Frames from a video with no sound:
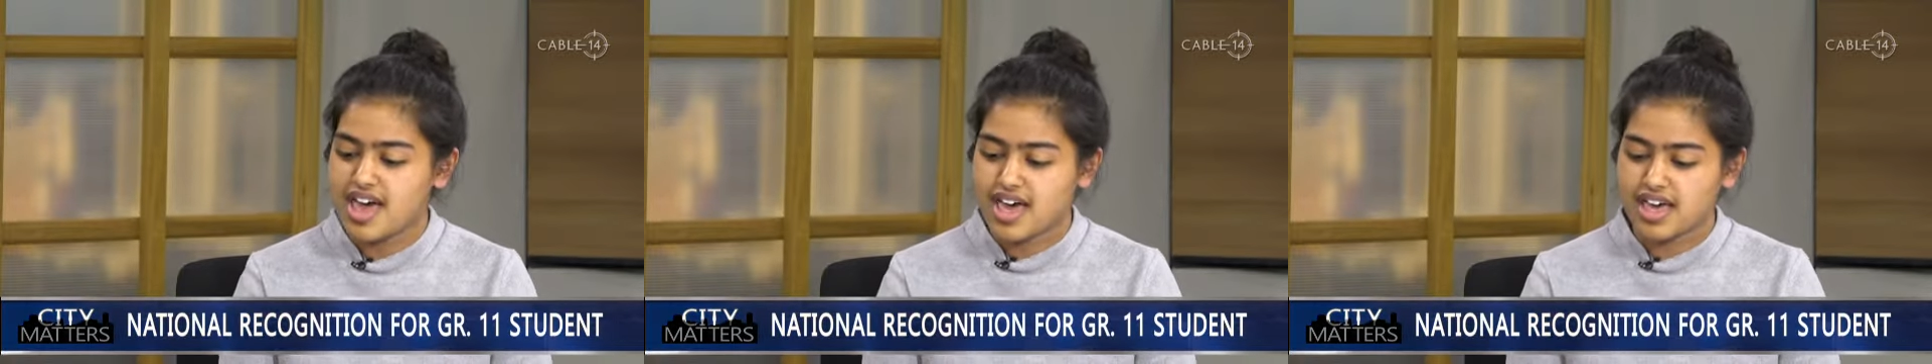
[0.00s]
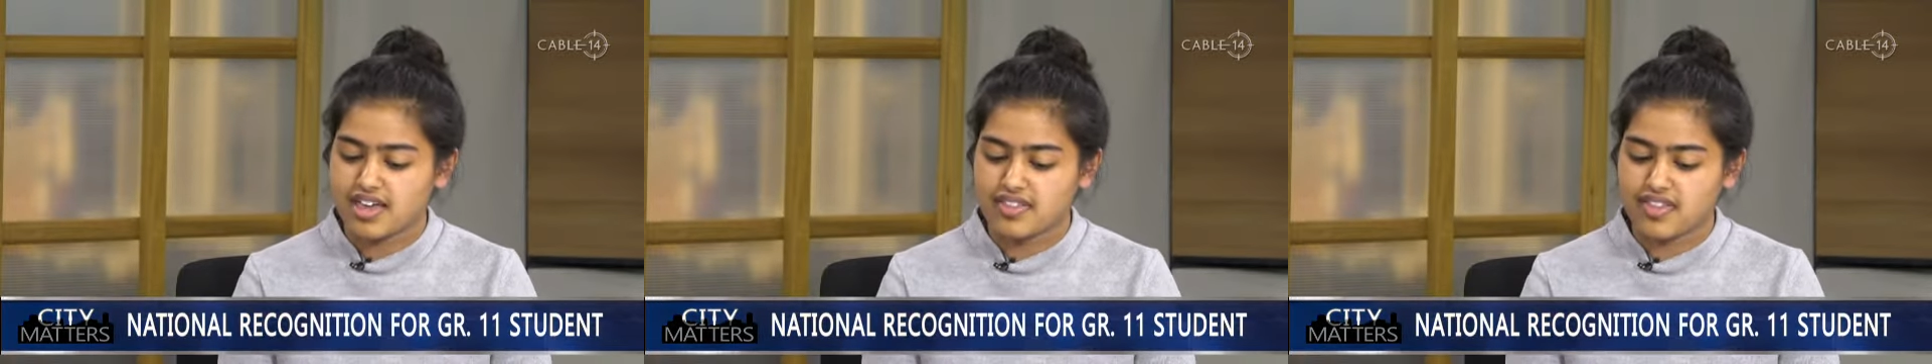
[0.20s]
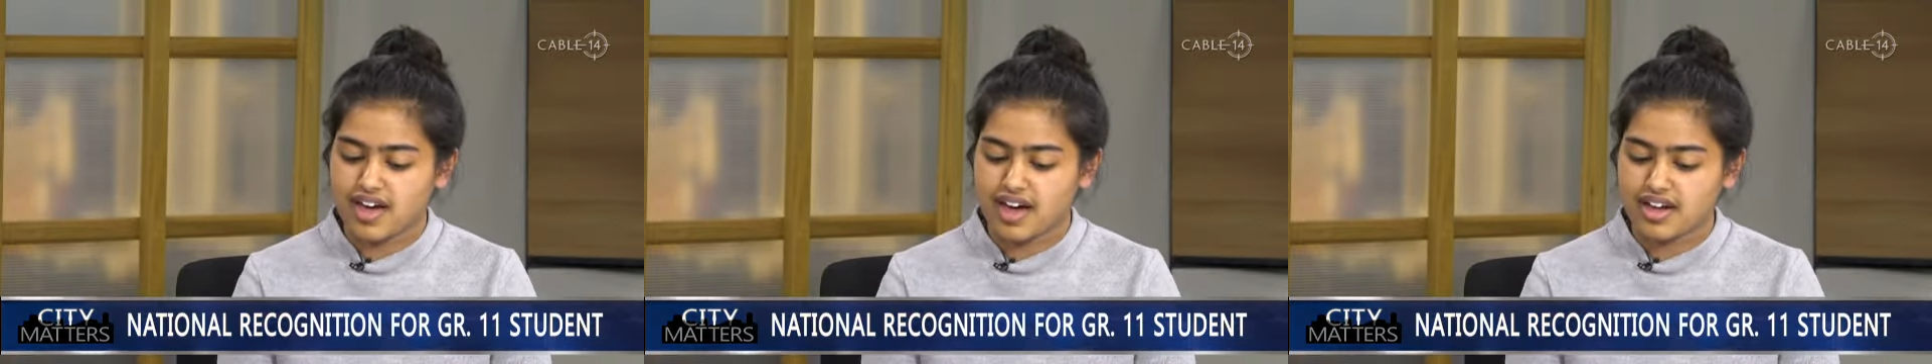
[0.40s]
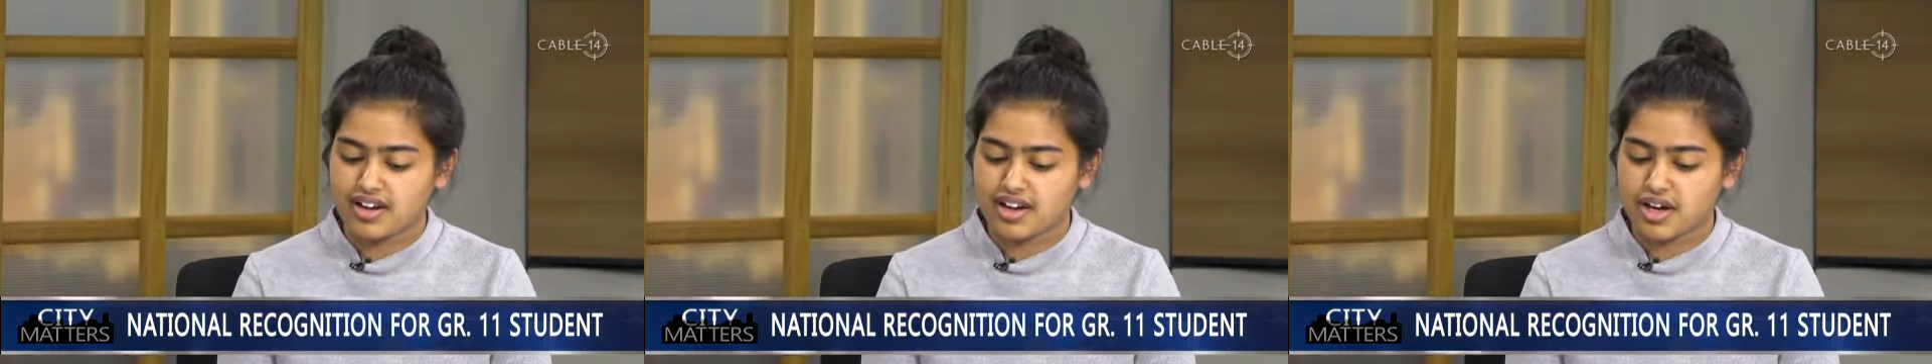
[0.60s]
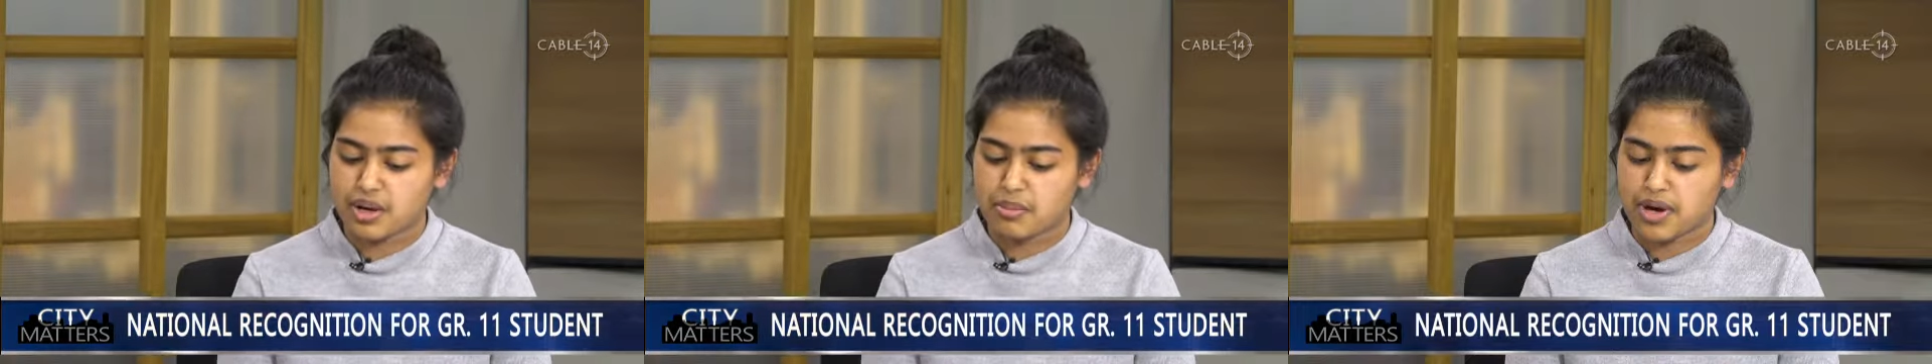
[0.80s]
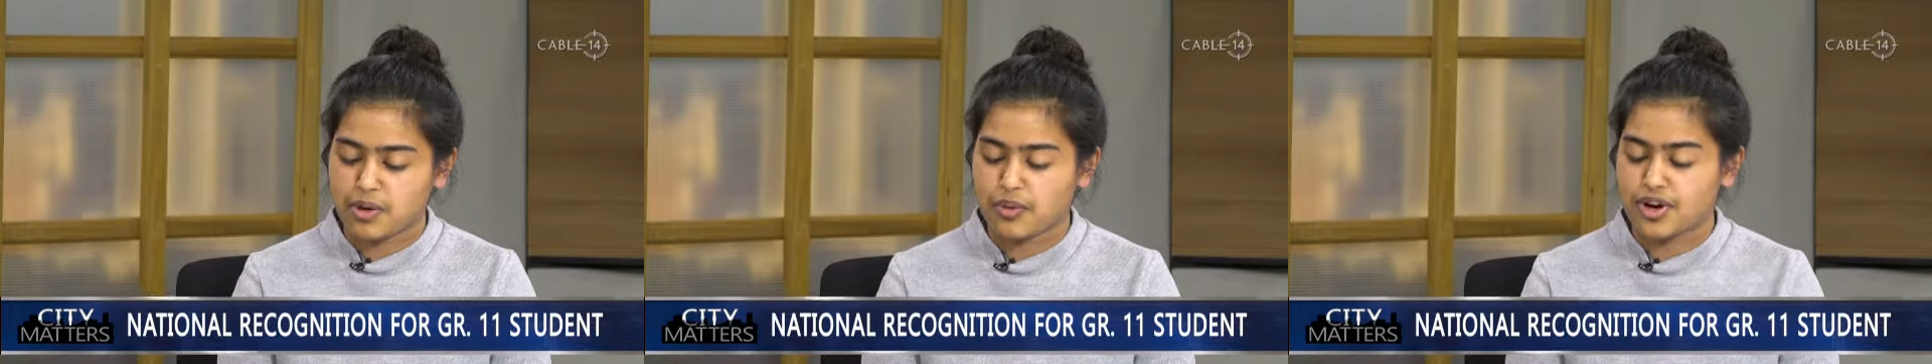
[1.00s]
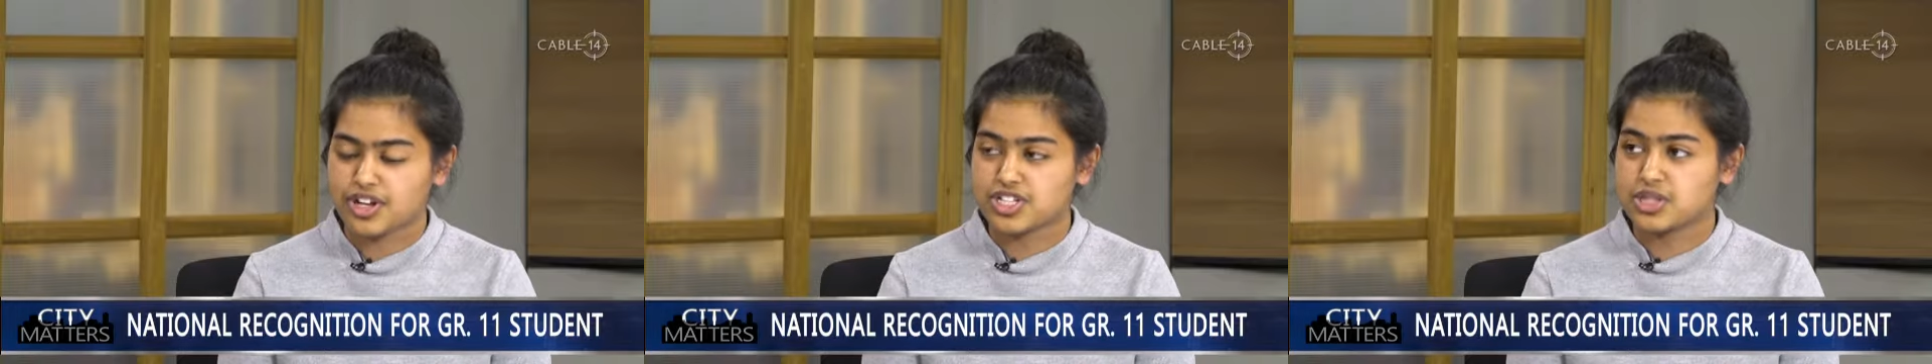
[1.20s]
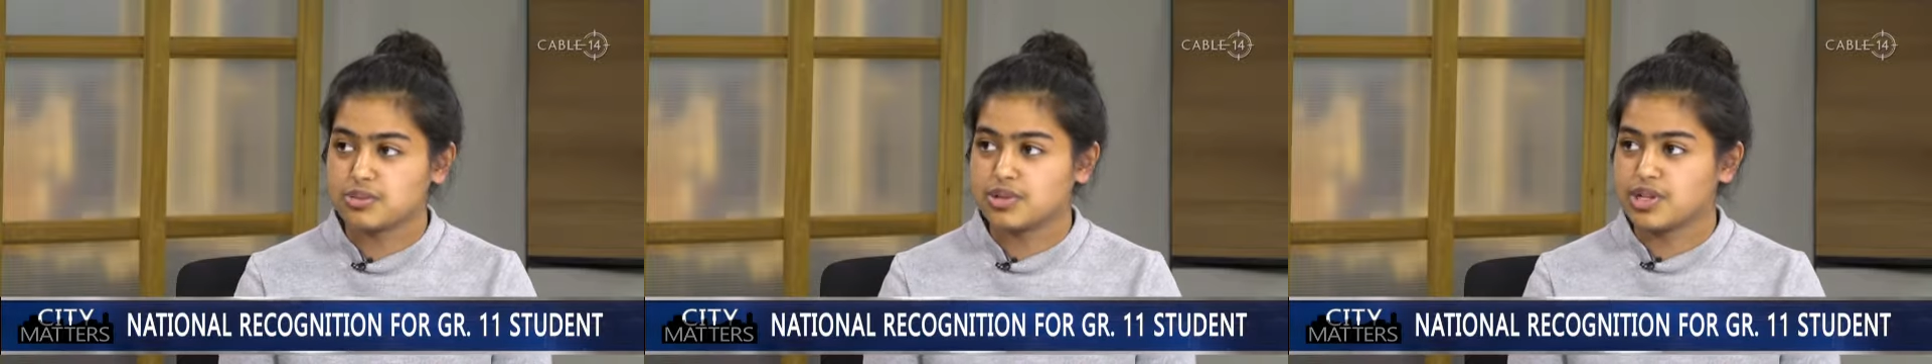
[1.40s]
in that I
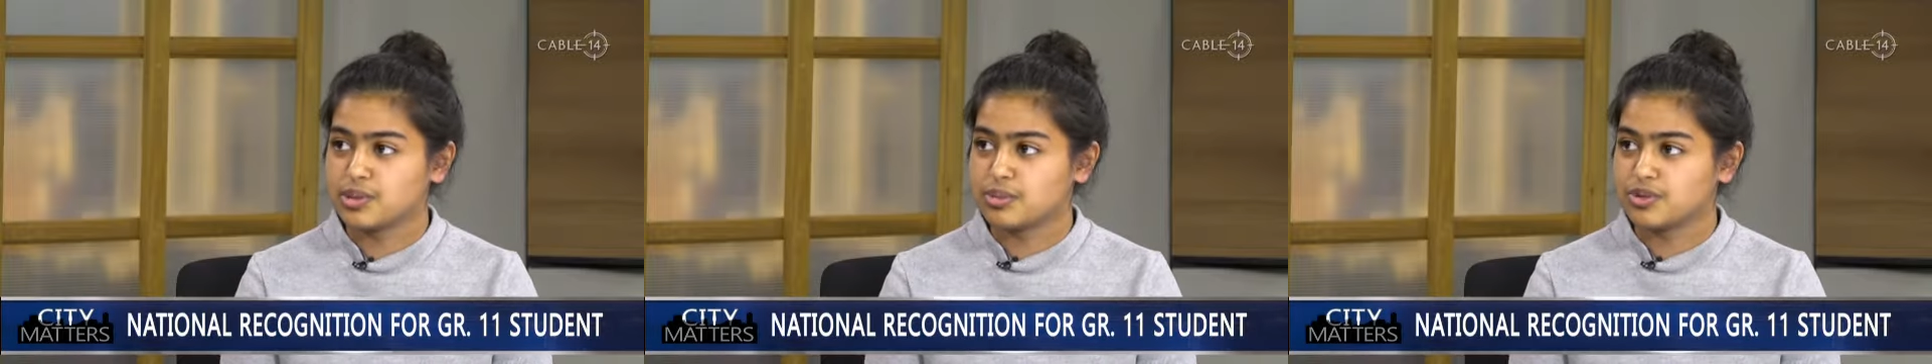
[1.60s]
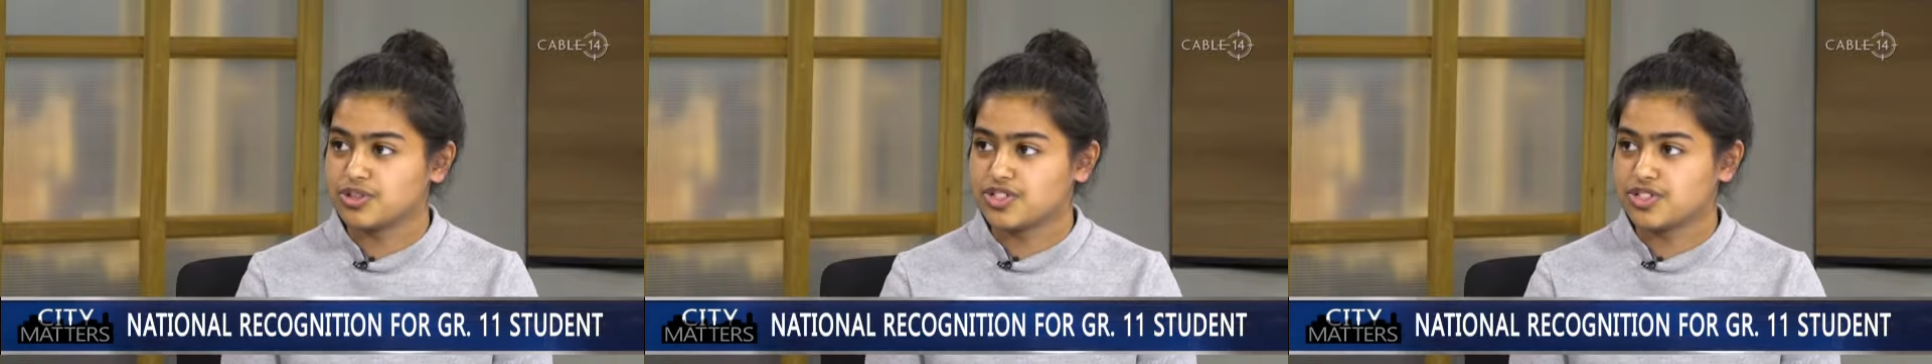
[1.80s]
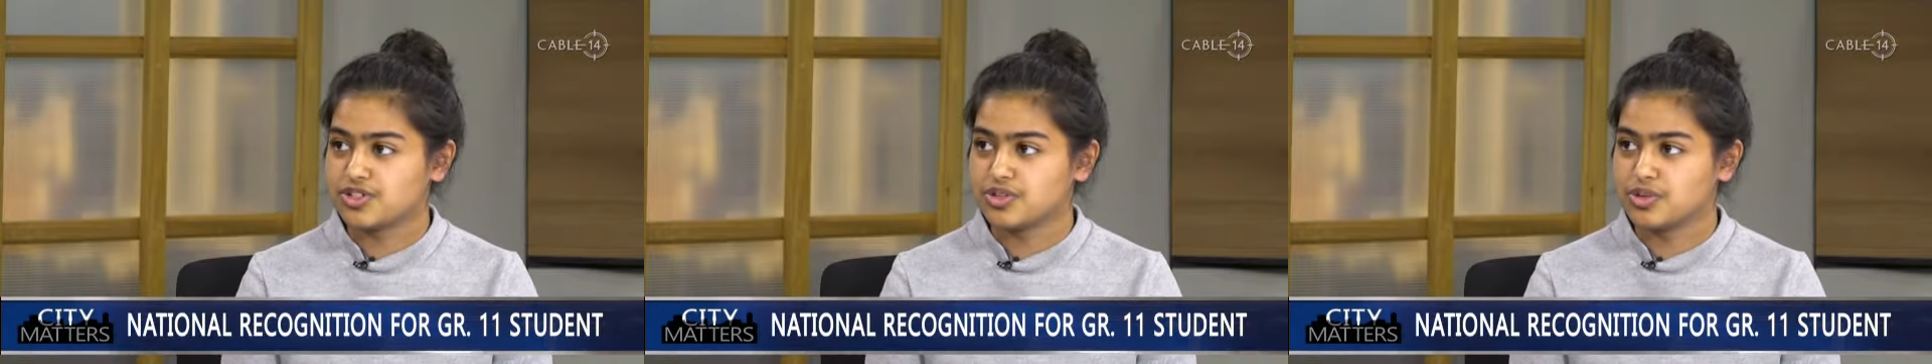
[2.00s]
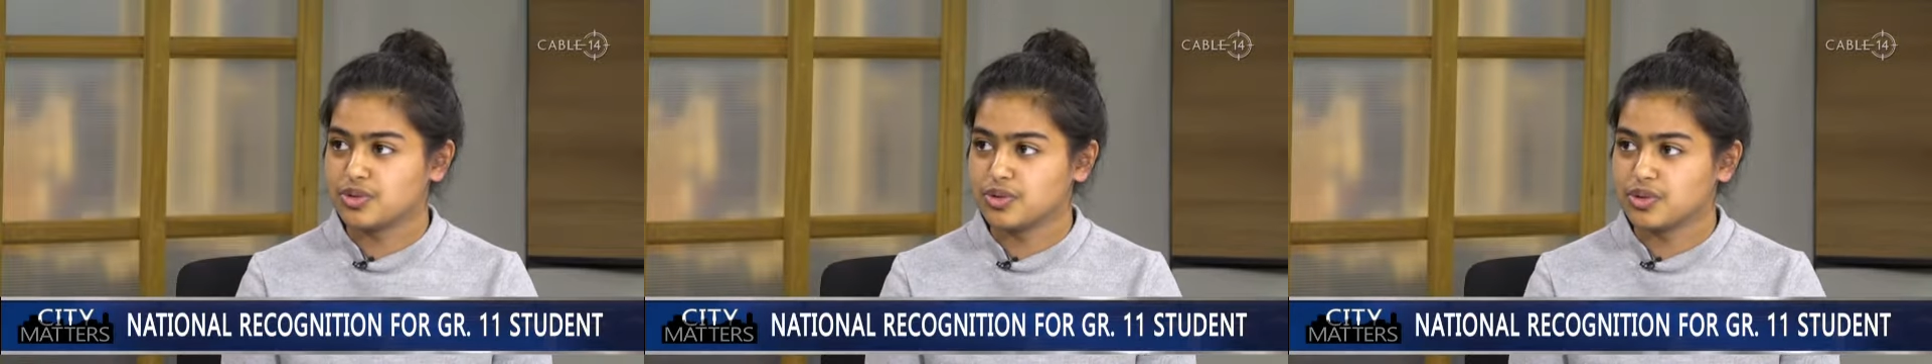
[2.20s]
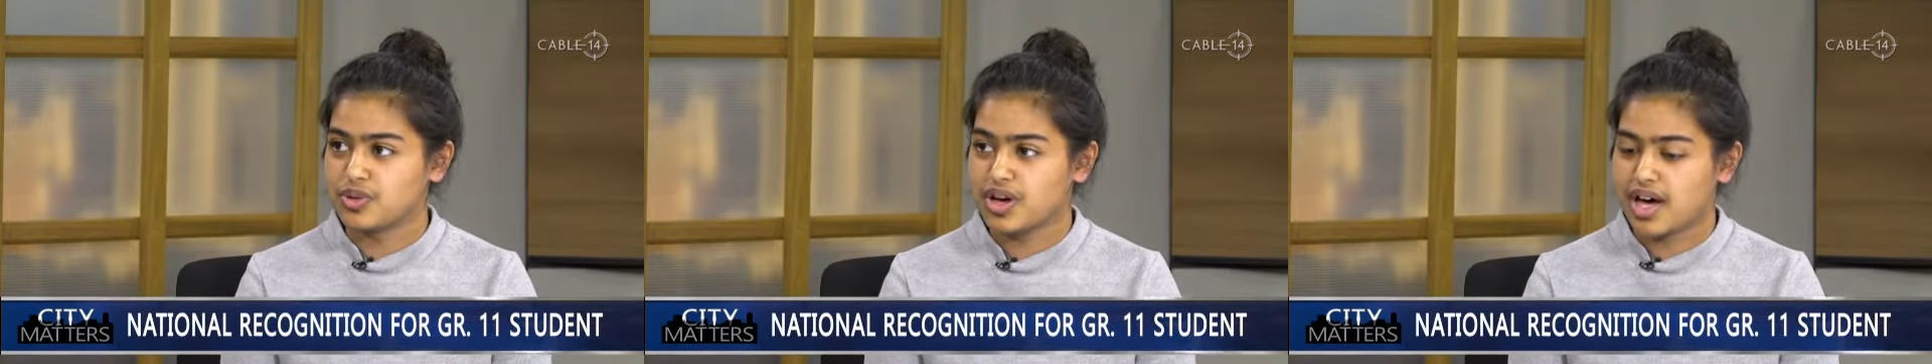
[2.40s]
wanted to be able to